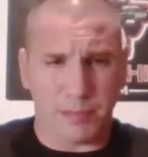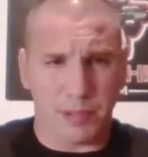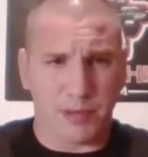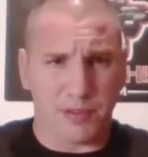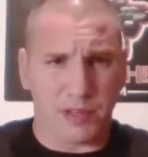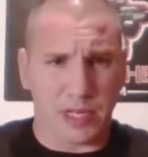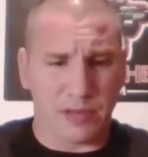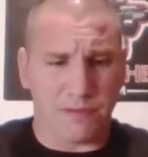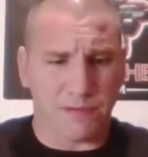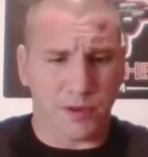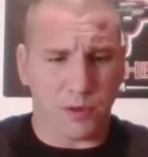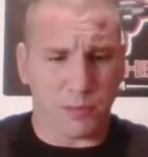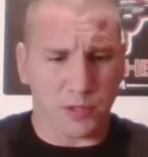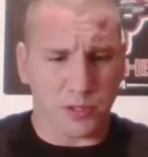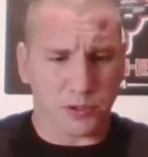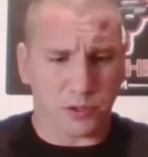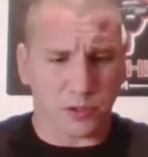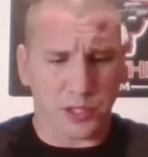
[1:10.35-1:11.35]
bit of an
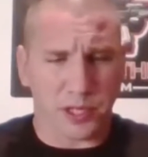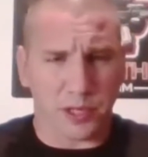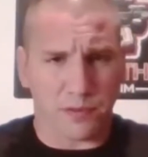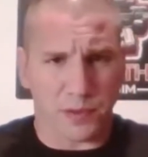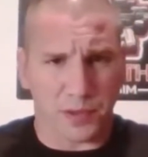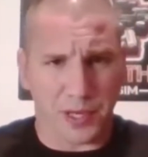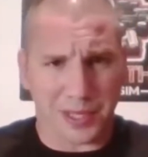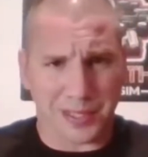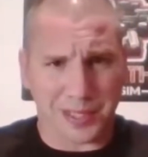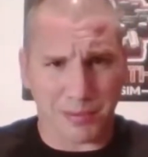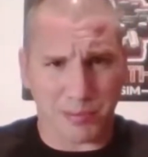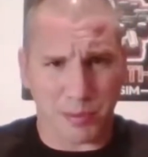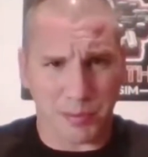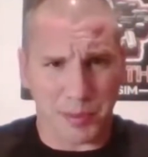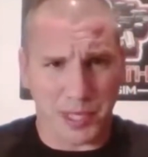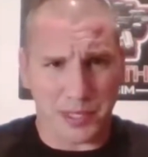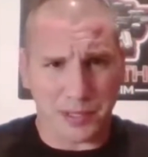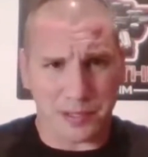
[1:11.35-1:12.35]
infomercial here for the next couple of
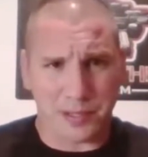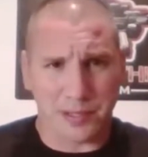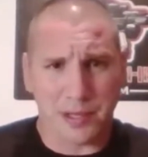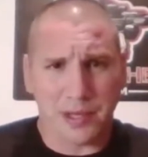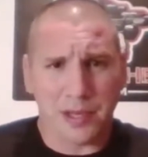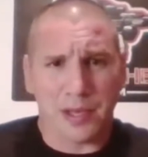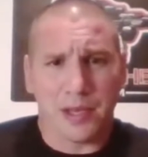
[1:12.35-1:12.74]
minutes.